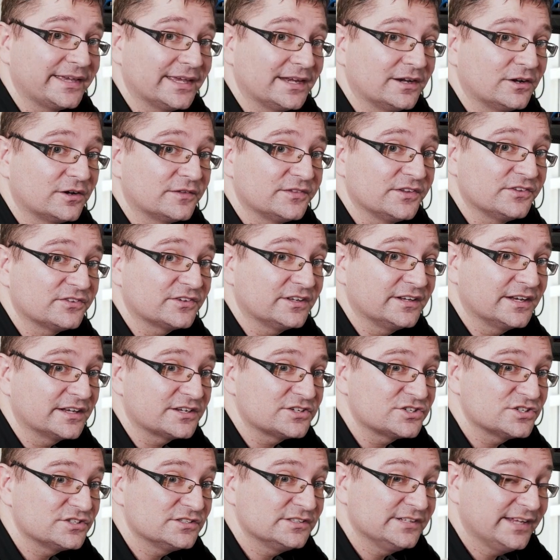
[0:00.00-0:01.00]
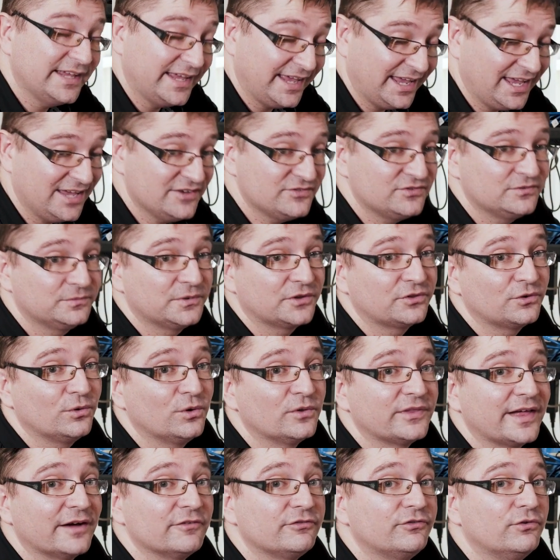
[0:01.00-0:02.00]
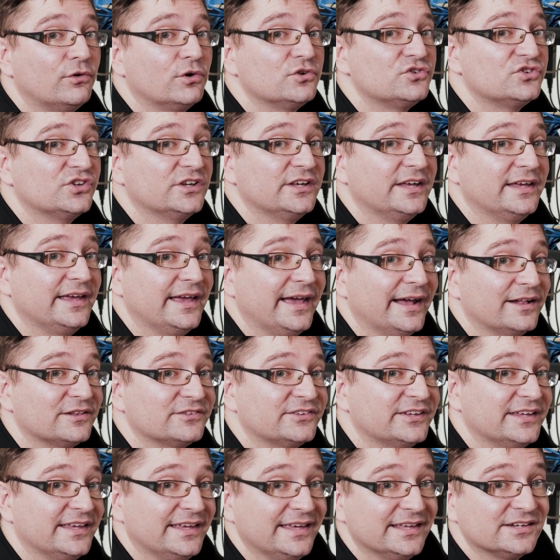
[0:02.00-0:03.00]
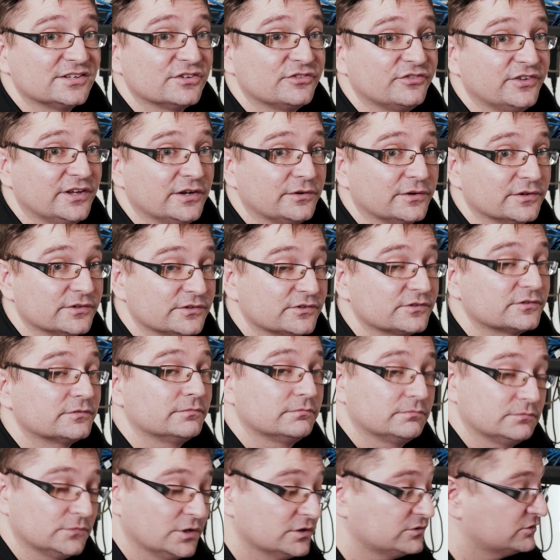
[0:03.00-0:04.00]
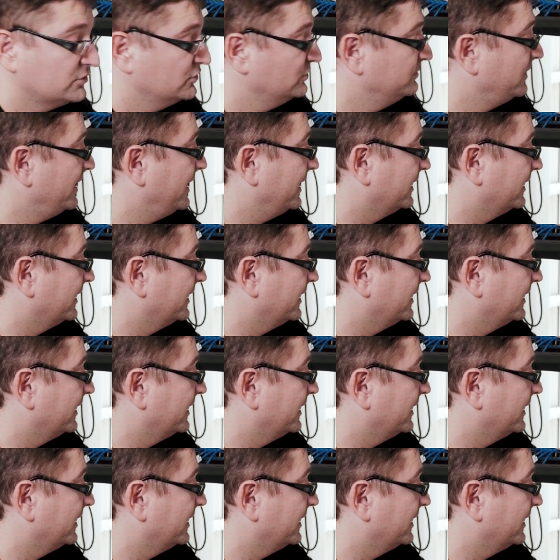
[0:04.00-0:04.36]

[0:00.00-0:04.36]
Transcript: we're getting on this connection, even with all that 4G LTE interference, not too